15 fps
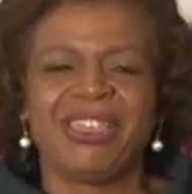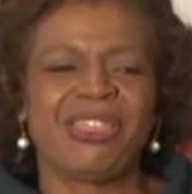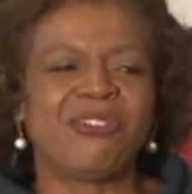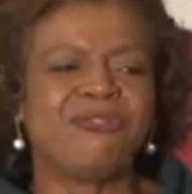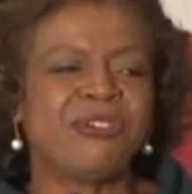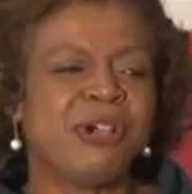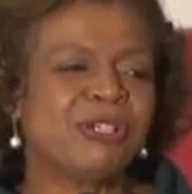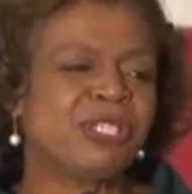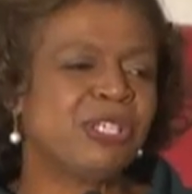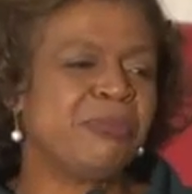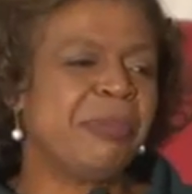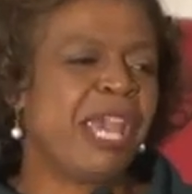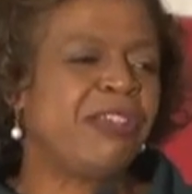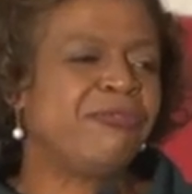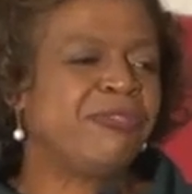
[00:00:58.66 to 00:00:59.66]
the folks who
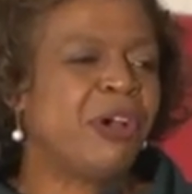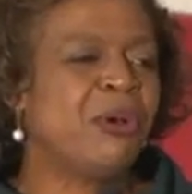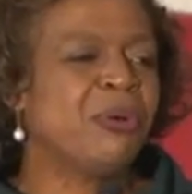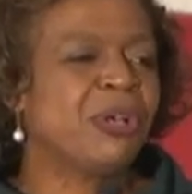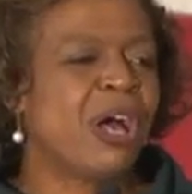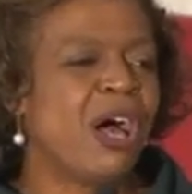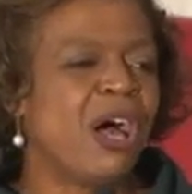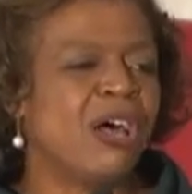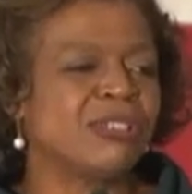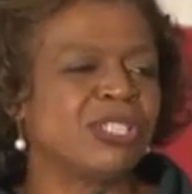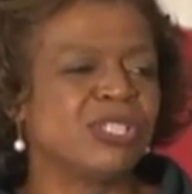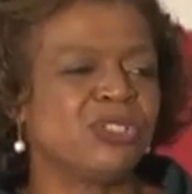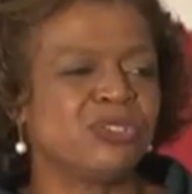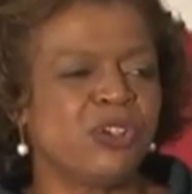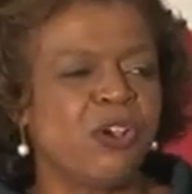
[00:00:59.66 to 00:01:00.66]
made phone calls
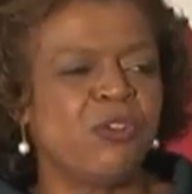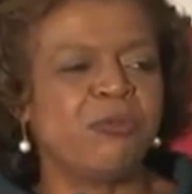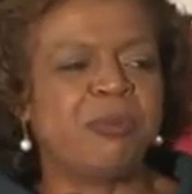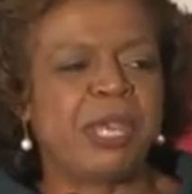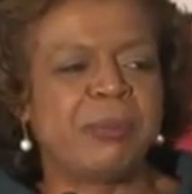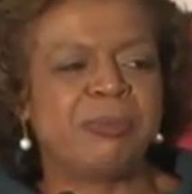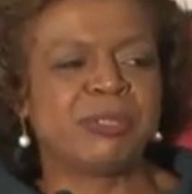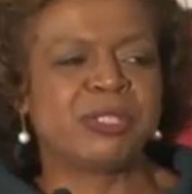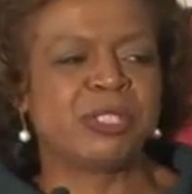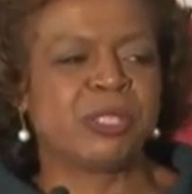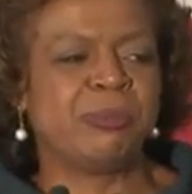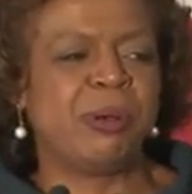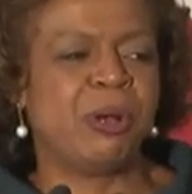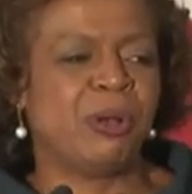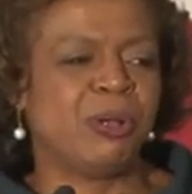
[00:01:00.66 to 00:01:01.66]
and drove people to
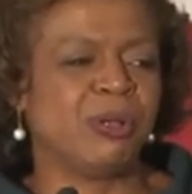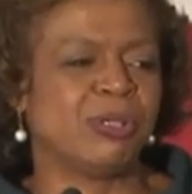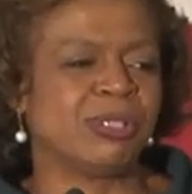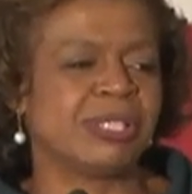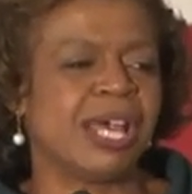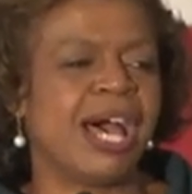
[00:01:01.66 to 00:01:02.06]
the polls.